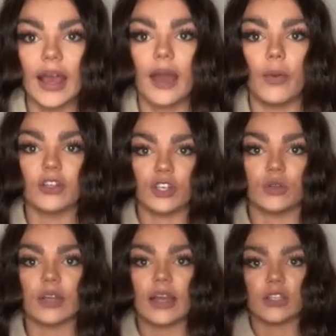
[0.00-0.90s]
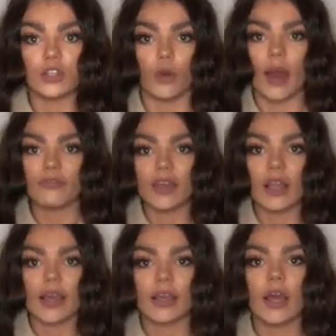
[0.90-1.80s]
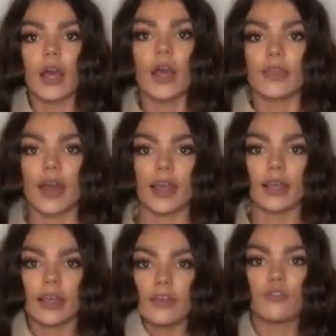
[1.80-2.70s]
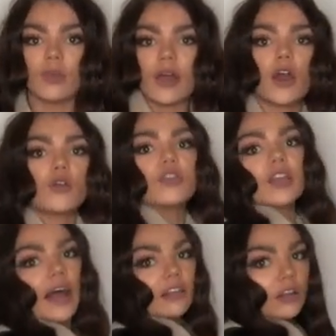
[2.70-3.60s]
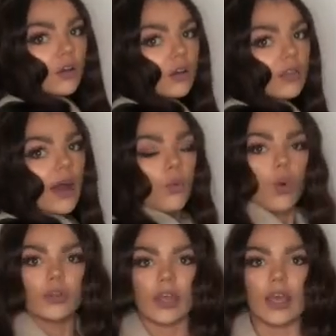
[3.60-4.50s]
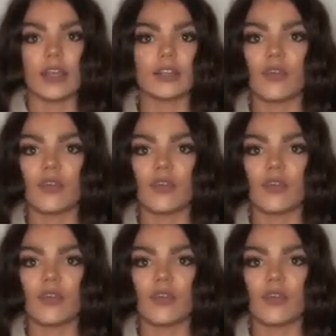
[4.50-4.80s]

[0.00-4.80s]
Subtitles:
I went two sizes up. I feel like that it gives me that oversized look that I wanted.